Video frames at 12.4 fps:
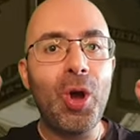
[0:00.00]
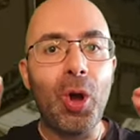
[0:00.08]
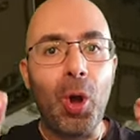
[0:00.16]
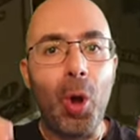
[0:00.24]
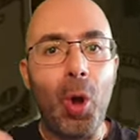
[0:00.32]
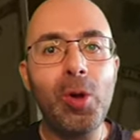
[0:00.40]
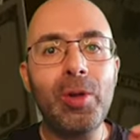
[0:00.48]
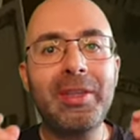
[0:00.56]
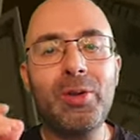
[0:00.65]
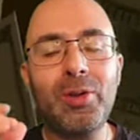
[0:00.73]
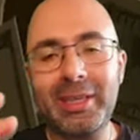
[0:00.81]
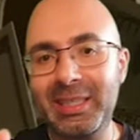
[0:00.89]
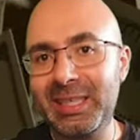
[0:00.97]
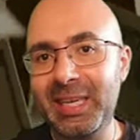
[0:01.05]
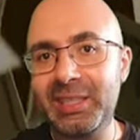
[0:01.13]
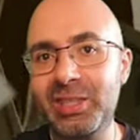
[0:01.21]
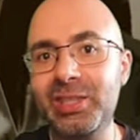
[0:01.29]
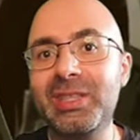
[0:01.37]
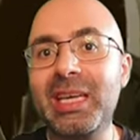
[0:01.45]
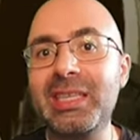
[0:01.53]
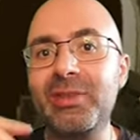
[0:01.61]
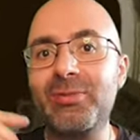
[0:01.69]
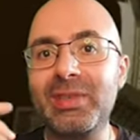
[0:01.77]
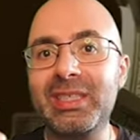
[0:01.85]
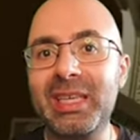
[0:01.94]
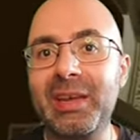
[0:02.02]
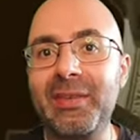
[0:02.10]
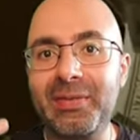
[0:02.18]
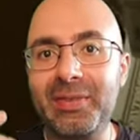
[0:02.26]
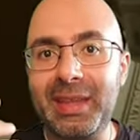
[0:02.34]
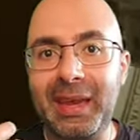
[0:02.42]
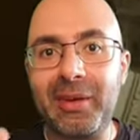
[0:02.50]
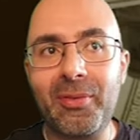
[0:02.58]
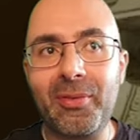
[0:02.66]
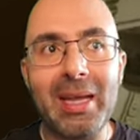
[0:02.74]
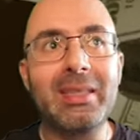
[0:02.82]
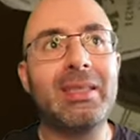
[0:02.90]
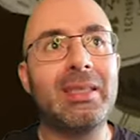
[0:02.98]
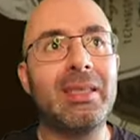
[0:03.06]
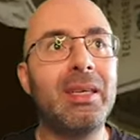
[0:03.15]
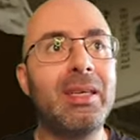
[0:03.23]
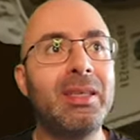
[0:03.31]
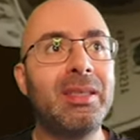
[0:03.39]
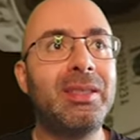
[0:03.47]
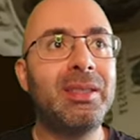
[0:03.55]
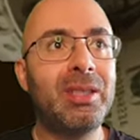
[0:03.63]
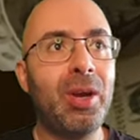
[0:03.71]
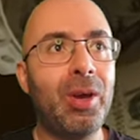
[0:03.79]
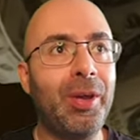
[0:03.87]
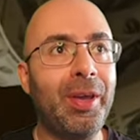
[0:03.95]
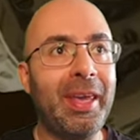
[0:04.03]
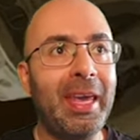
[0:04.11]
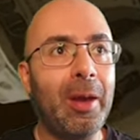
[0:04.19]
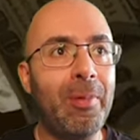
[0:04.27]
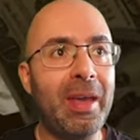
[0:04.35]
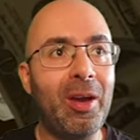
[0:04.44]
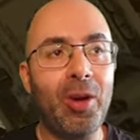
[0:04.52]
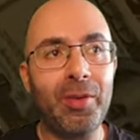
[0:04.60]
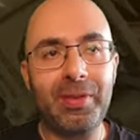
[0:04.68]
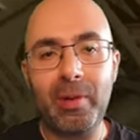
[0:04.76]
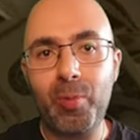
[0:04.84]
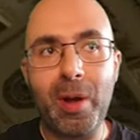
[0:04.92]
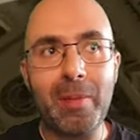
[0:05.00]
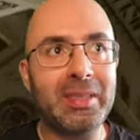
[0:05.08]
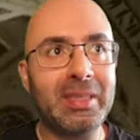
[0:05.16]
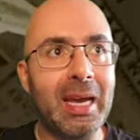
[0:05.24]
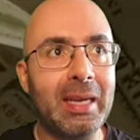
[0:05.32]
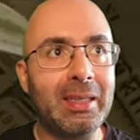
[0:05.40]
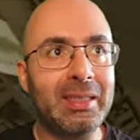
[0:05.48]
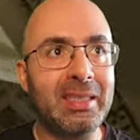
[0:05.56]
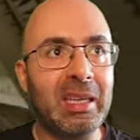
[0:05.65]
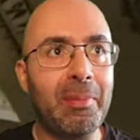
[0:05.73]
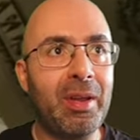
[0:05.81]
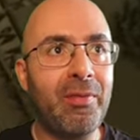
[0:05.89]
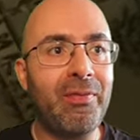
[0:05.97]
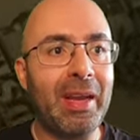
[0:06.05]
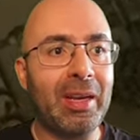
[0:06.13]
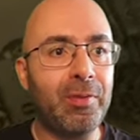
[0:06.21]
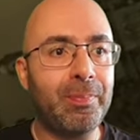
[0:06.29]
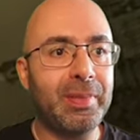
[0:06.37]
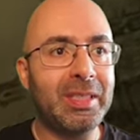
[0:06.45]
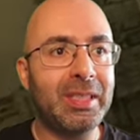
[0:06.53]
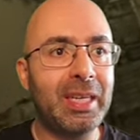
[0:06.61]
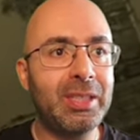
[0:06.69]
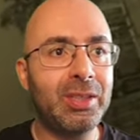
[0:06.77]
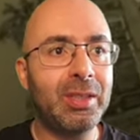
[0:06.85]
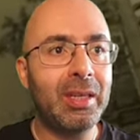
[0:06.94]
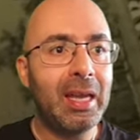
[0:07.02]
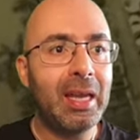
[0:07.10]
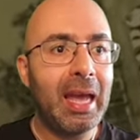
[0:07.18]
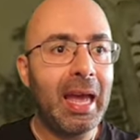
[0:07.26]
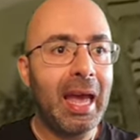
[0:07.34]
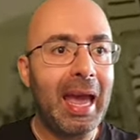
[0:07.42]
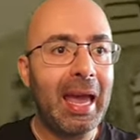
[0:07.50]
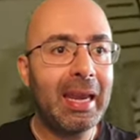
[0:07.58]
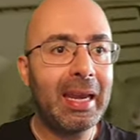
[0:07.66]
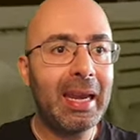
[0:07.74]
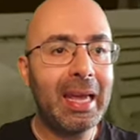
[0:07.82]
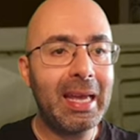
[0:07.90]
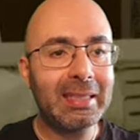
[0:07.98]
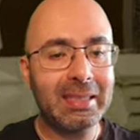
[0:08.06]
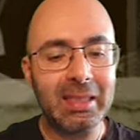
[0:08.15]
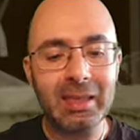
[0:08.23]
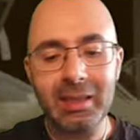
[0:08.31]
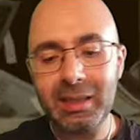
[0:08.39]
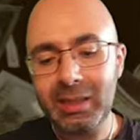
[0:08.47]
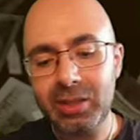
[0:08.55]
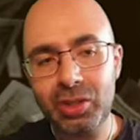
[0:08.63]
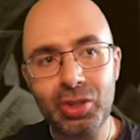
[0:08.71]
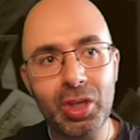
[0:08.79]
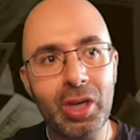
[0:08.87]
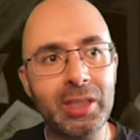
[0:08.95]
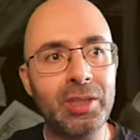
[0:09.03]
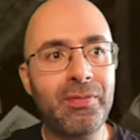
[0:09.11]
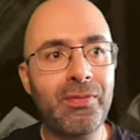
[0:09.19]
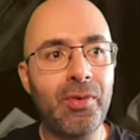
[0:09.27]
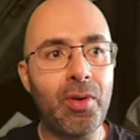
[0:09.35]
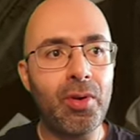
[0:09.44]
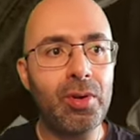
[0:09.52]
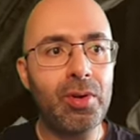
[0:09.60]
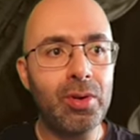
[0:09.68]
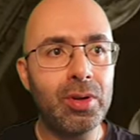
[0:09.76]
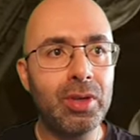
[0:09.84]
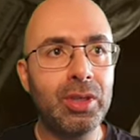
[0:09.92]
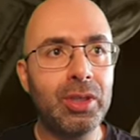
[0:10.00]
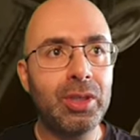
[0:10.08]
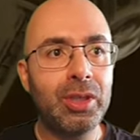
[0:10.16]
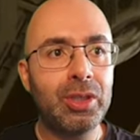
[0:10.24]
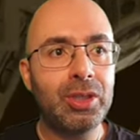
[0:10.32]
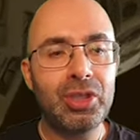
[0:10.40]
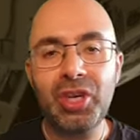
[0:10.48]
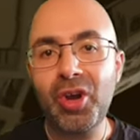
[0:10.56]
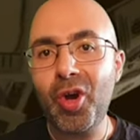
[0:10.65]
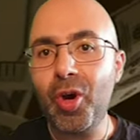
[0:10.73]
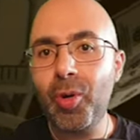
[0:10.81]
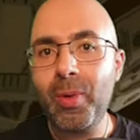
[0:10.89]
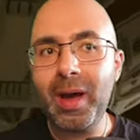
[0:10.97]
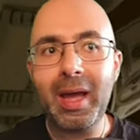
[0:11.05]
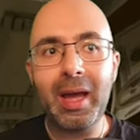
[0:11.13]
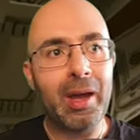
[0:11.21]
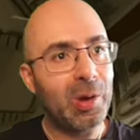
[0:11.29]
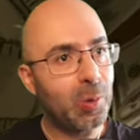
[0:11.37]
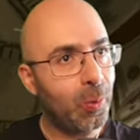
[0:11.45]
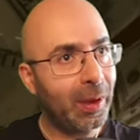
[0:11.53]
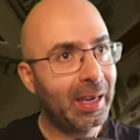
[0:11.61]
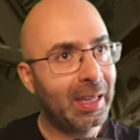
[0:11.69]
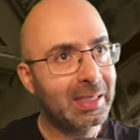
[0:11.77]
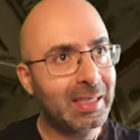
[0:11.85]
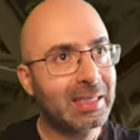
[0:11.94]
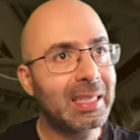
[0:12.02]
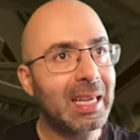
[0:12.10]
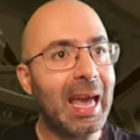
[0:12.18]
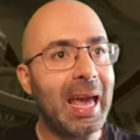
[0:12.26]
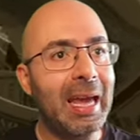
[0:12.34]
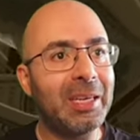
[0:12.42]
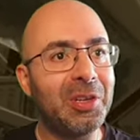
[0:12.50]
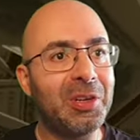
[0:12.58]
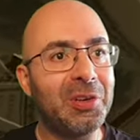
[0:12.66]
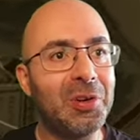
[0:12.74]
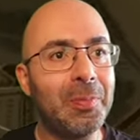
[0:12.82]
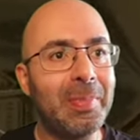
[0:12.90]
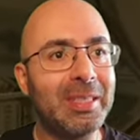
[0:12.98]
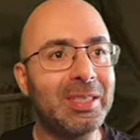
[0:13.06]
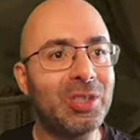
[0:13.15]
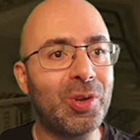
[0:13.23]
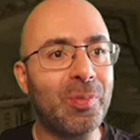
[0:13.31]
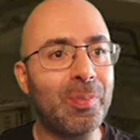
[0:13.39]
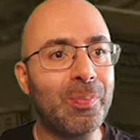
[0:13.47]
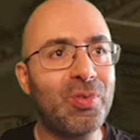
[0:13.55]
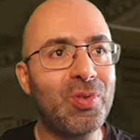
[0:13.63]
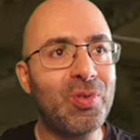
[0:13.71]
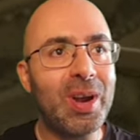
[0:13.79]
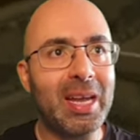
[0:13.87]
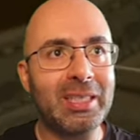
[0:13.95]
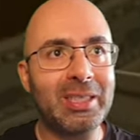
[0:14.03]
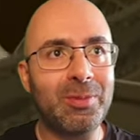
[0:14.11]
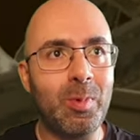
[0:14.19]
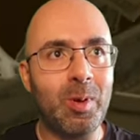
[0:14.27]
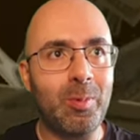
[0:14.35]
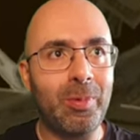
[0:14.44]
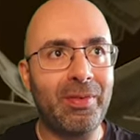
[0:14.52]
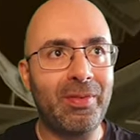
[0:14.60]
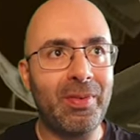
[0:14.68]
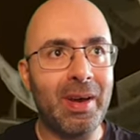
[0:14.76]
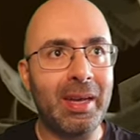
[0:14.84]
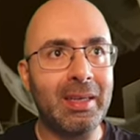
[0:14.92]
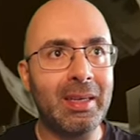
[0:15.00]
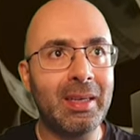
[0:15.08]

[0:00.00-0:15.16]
all the organizations that they receive their grants. So here we got the website, the Summary VAT Compensation, and let's search for Jehovah Witnesses, and you'll be surprised what we find.